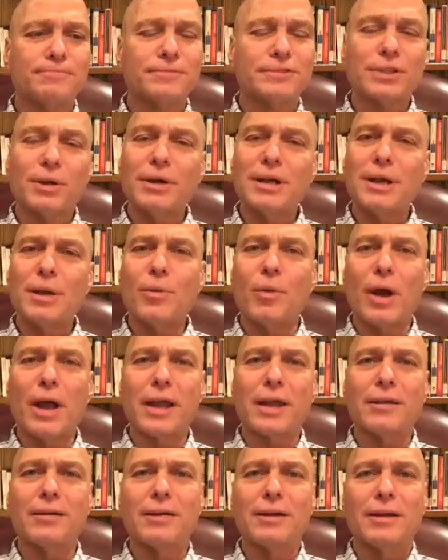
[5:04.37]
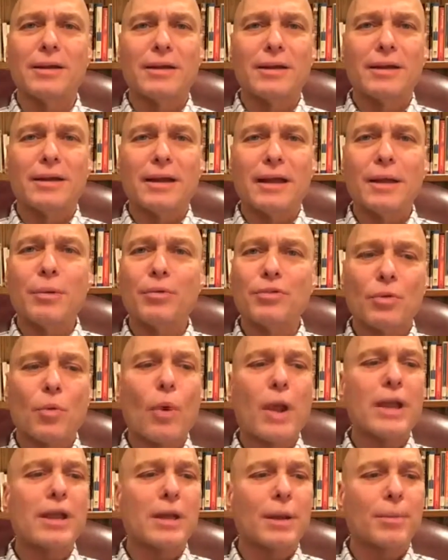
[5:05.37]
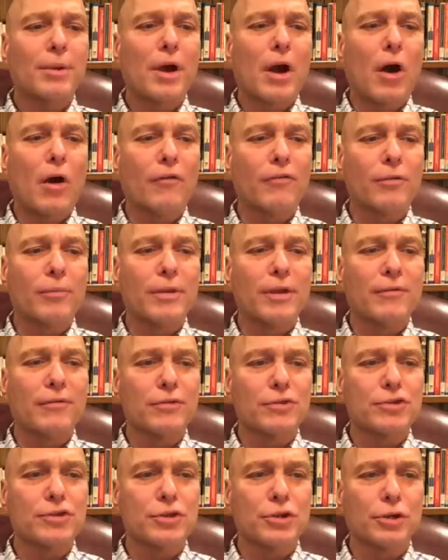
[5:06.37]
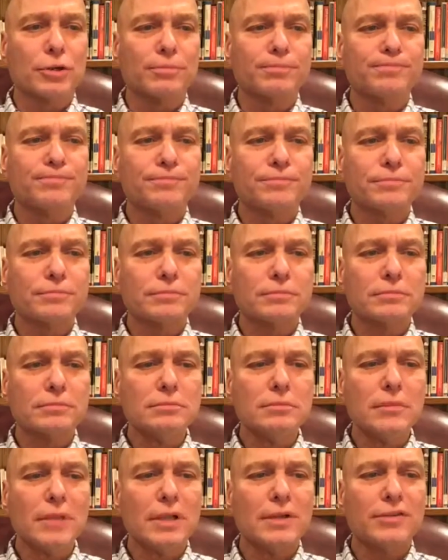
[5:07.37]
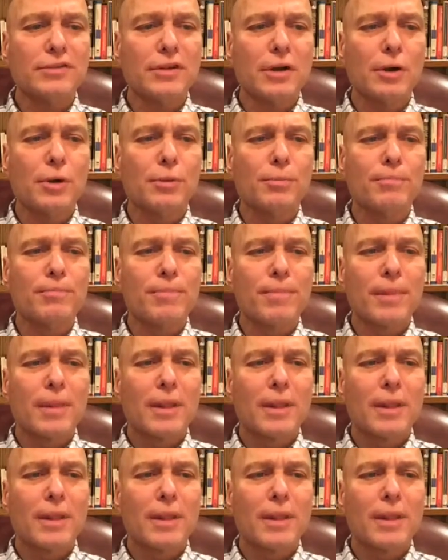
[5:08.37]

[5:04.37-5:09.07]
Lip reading: so anyway, it was a wake-up call for me for sure. So